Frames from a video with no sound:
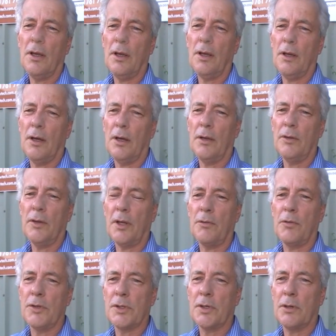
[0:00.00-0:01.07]
Uh, and that
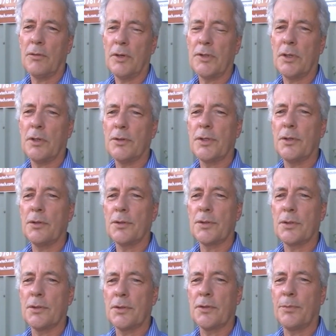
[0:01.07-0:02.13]
resu results in all
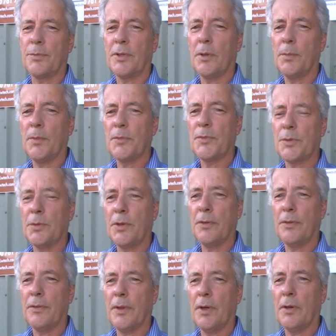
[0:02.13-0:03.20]
sorts of problems
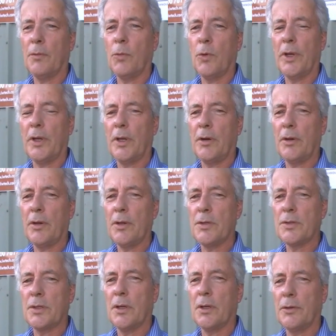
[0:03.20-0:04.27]
with uh, wet
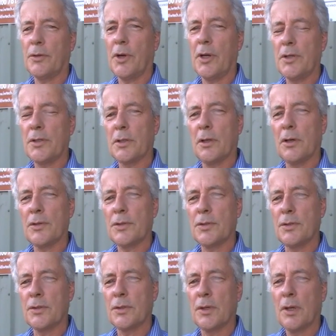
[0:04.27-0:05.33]
areas, uh, drainage
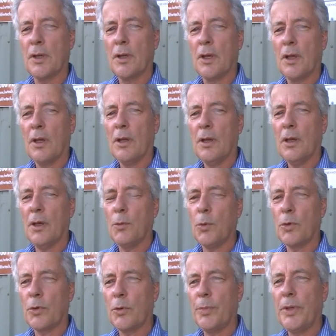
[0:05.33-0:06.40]
losses, and
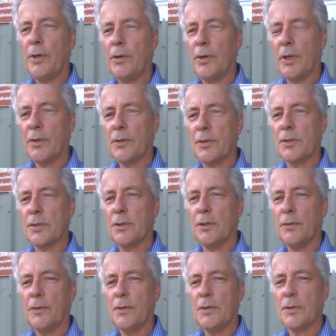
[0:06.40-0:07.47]
water appearing at the
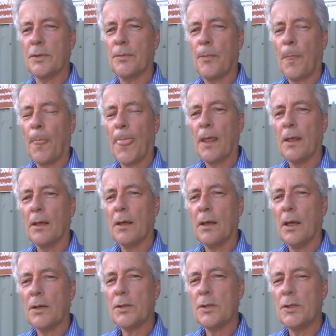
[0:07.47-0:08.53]
surface.
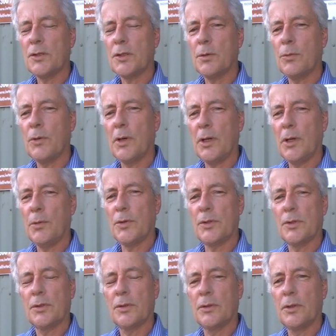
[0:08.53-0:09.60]
Our system really
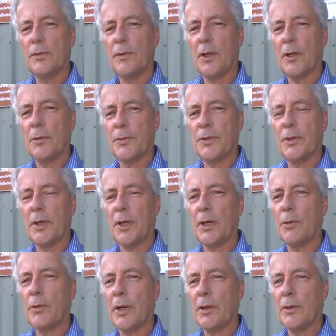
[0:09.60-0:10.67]
was developed to get
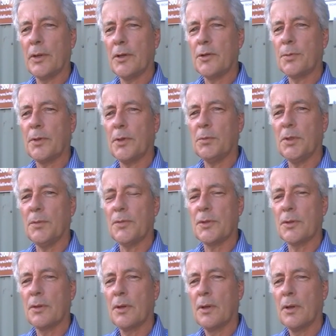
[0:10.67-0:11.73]
around those problems.